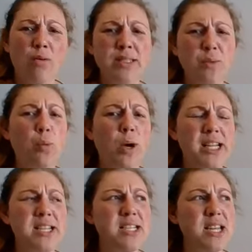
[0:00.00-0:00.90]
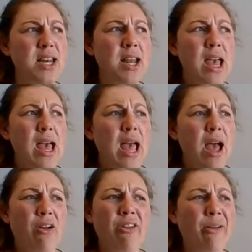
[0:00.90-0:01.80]
a wind, and
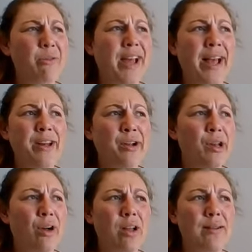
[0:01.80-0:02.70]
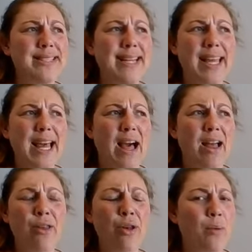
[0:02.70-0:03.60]
around 9 o'clock, I was like,
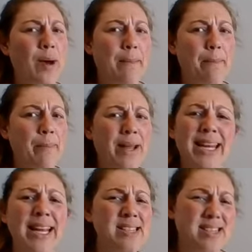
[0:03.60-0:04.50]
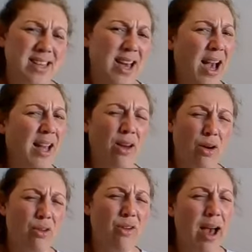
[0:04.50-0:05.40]
you know what, my knee is kind of
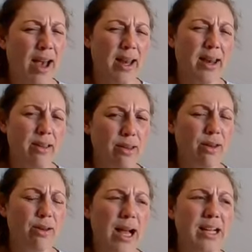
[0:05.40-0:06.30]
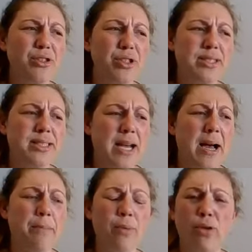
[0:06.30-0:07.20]
all right. I'll just
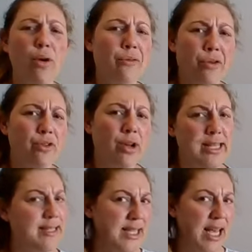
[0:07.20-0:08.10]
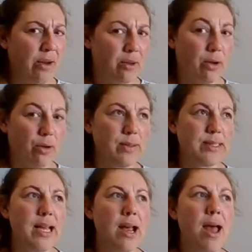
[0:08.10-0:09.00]
go for a run and see how it goes.
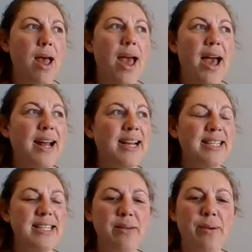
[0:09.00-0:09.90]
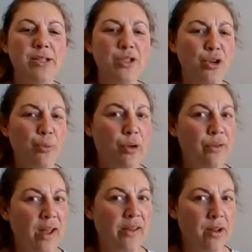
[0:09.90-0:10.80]
And I did about
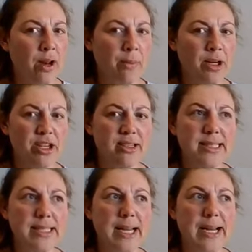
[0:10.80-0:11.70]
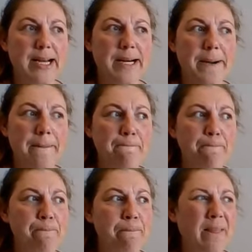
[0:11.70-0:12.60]
2.5 kilometers, I
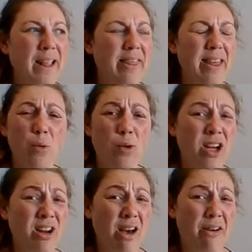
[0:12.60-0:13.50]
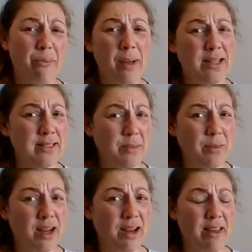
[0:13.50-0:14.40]
think 1.5 miles,
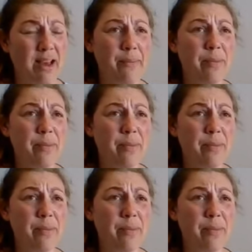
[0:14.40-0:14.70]
something like that.